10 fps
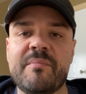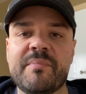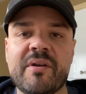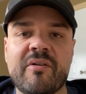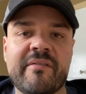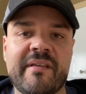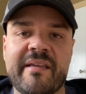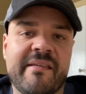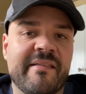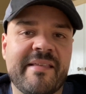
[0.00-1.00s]
because
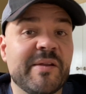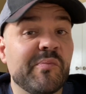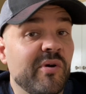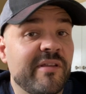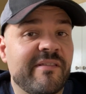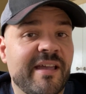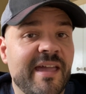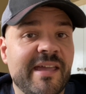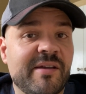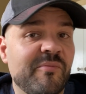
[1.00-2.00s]
as I said, what is a
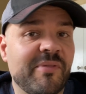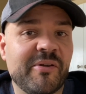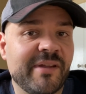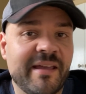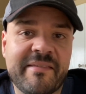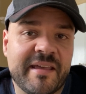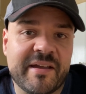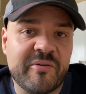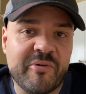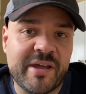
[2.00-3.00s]
cake without icing,
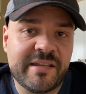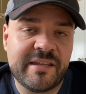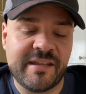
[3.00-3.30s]
right?